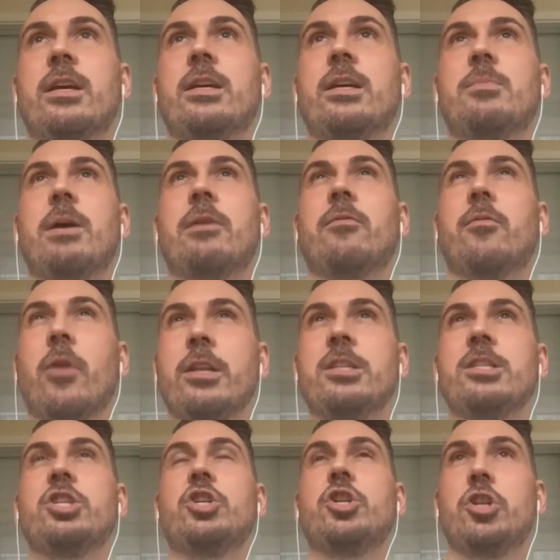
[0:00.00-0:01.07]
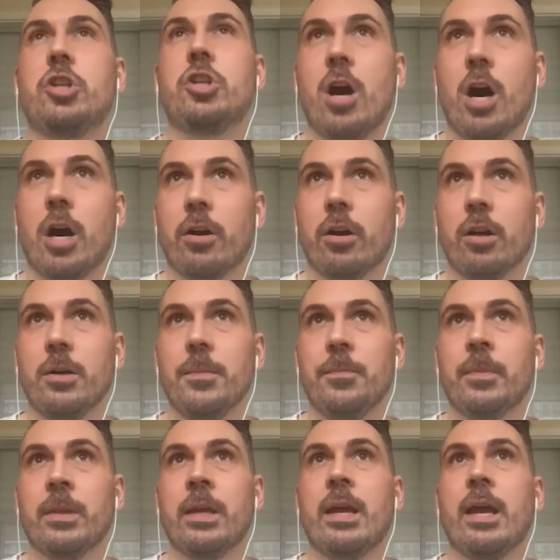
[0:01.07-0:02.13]
It's my friend's daughter,
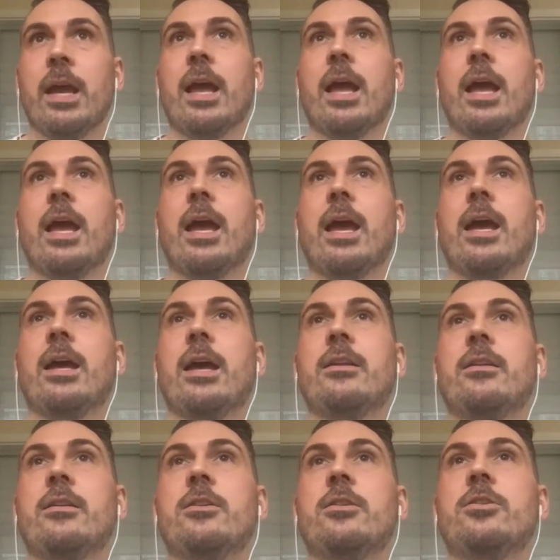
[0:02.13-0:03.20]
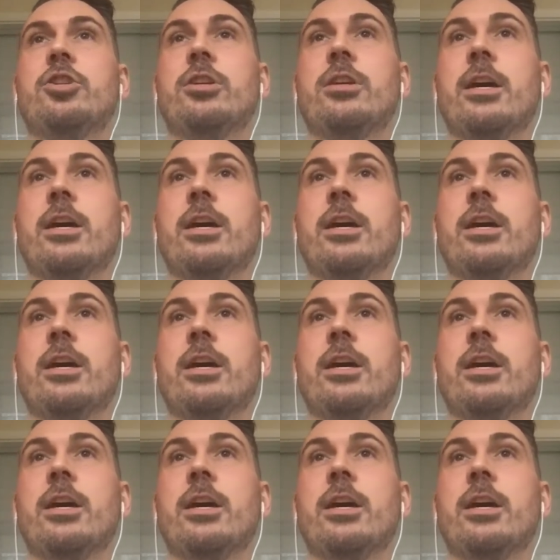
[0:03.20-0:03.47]
and she